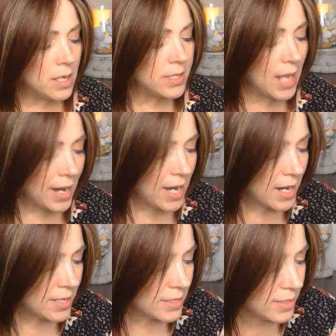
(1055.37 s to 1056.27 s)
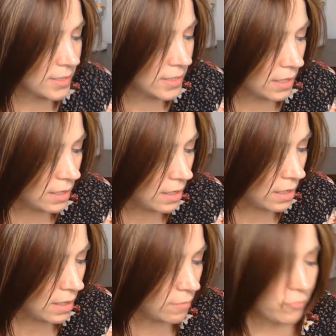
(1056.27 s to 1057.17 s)
Zion's
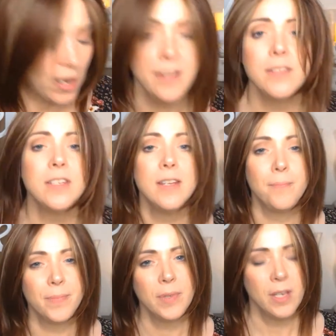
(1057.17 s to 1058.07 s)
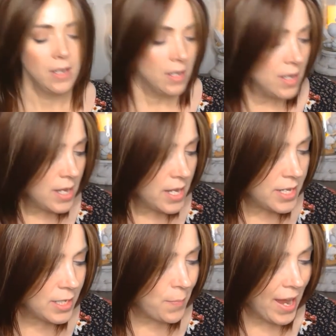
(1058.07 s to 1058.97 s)
front
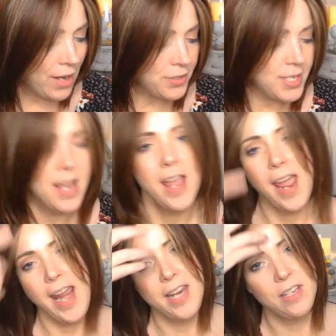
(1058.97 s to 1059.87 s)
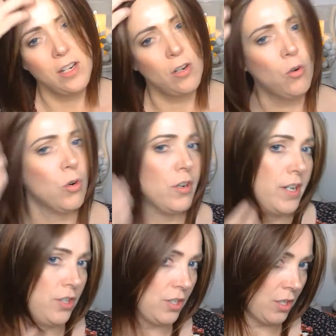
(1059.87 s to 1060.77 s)
is about 8 1/4
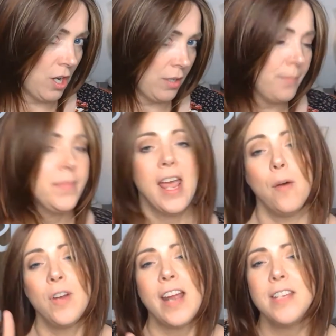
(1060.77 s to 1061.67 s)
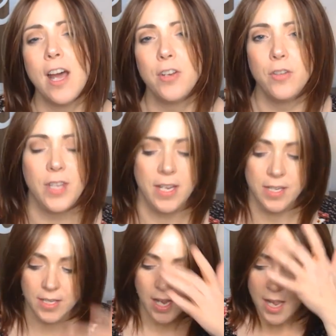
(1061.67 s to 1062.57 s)
inches long. Now, when I tell you
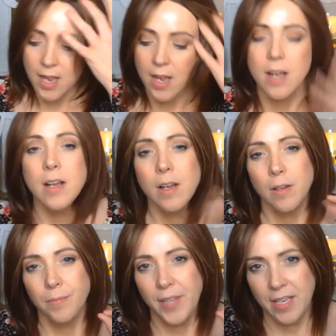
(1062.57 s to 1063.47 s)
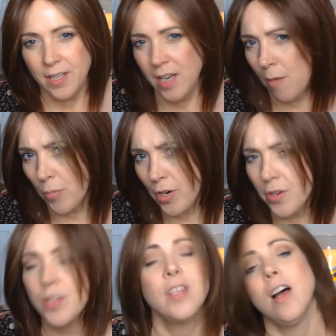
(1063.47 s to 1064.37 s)
these
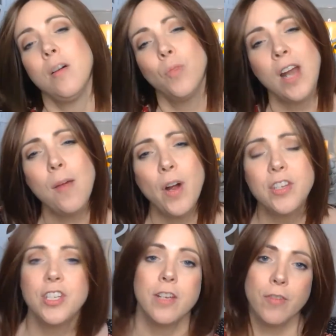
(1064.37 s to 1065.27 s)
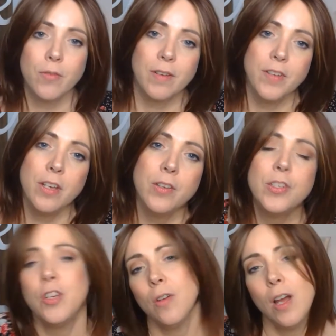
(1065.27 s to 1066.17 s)
numbers, when I watch different reviews,